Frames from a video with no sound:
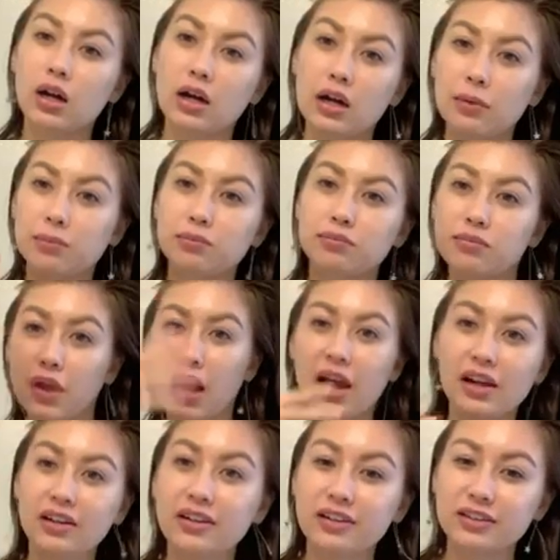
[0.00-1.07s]
adding
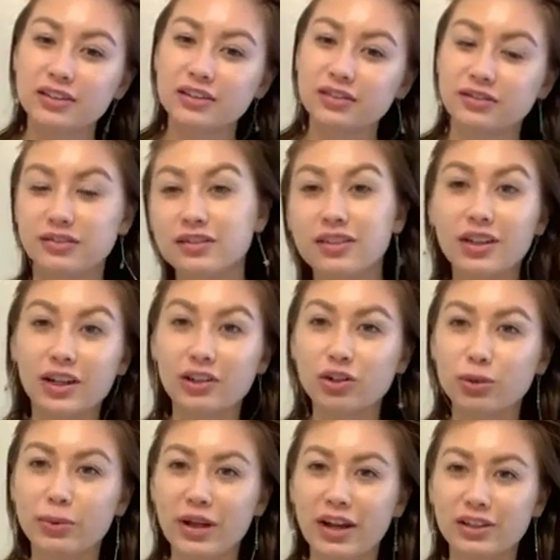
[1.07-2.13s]
on like a little bit
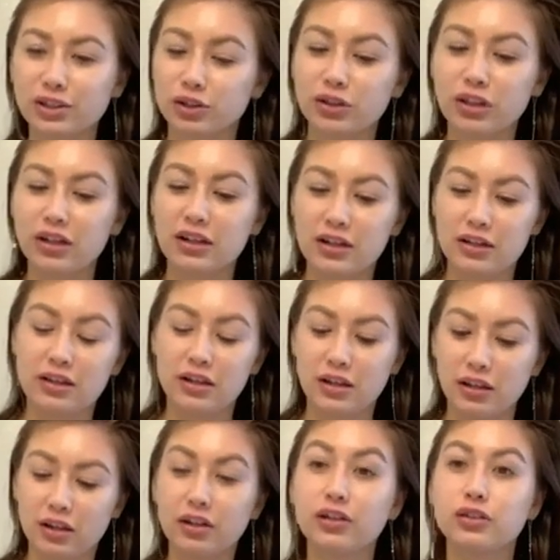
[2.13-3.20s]
extra, and then
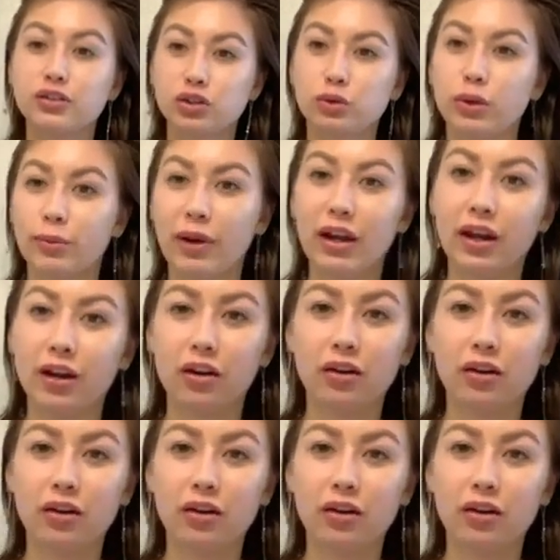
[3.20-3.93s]
doing my hair also.